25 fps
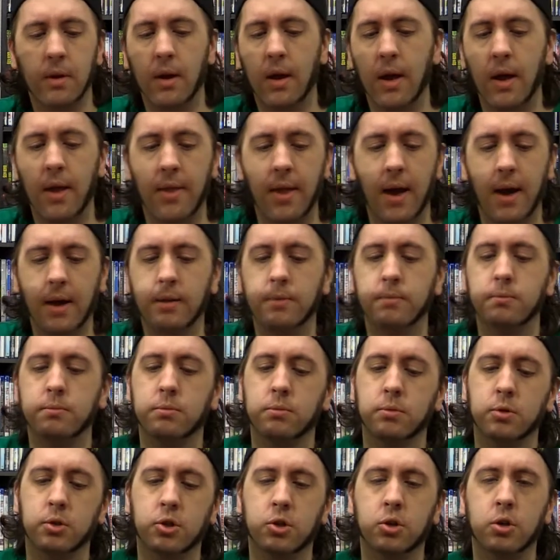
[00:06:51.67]
and that
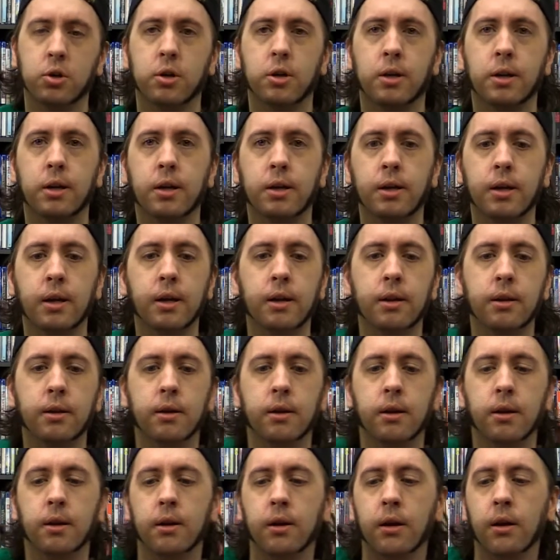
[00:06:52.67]
sure did get
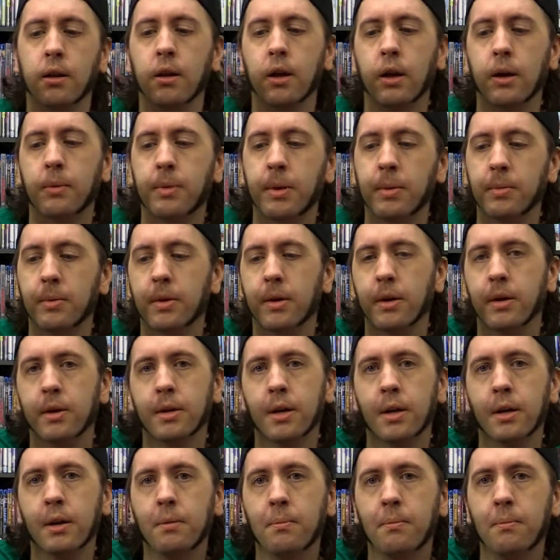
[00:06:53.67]
a lot of people
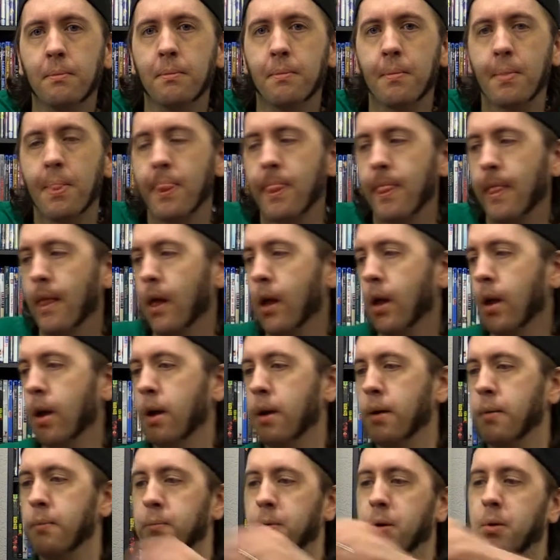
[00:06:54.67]
irritated.
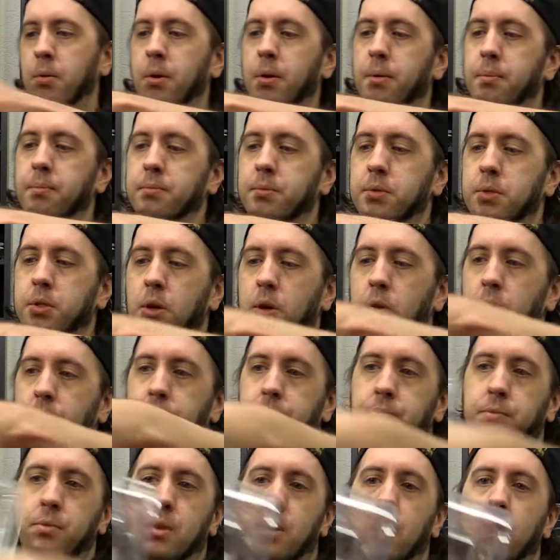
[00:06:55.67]
But anyway, so
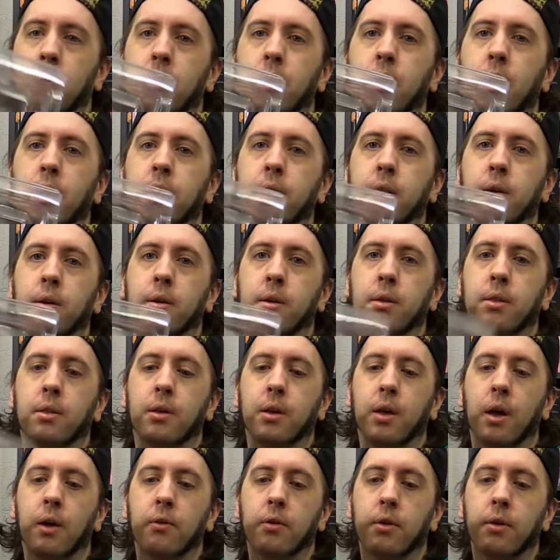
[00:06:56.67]
yeah, we got the
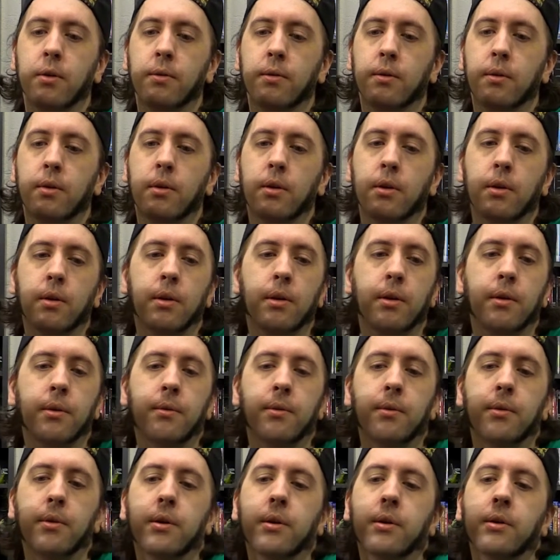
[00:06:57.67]
cover, or the
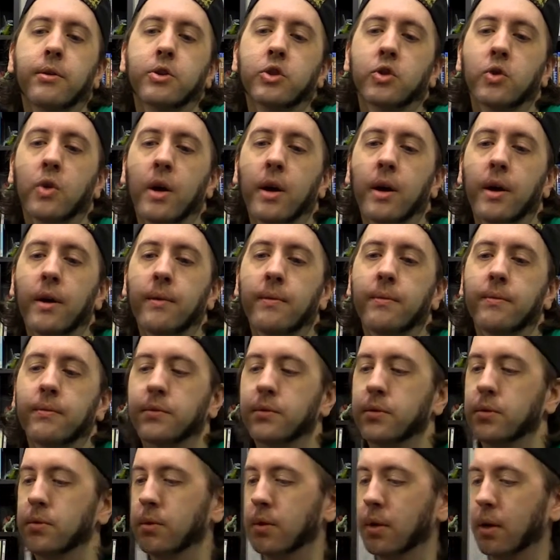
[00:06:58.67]
tray.
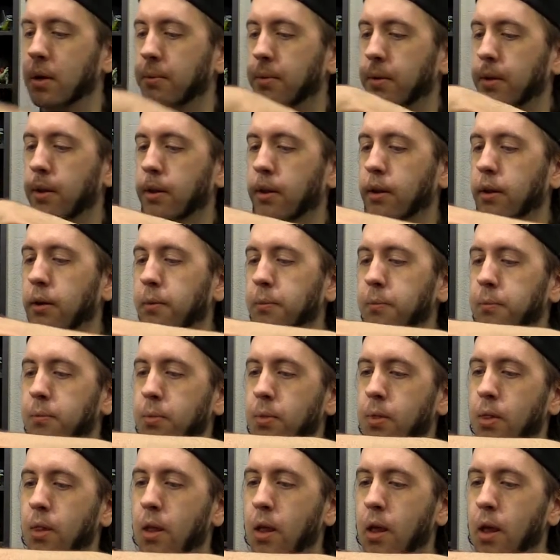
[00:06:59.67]
We're gonna put it there,
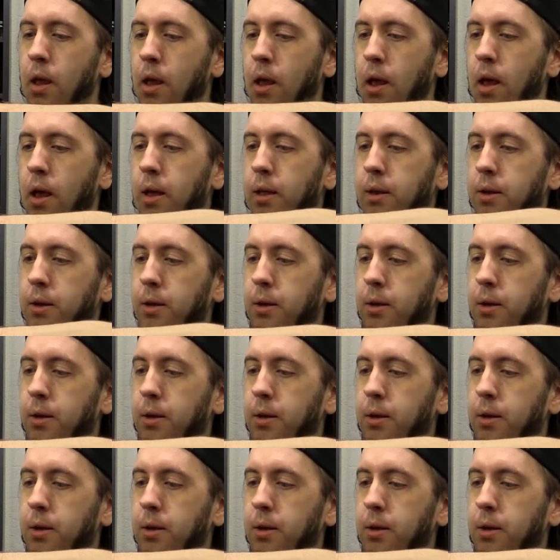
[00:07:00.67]
and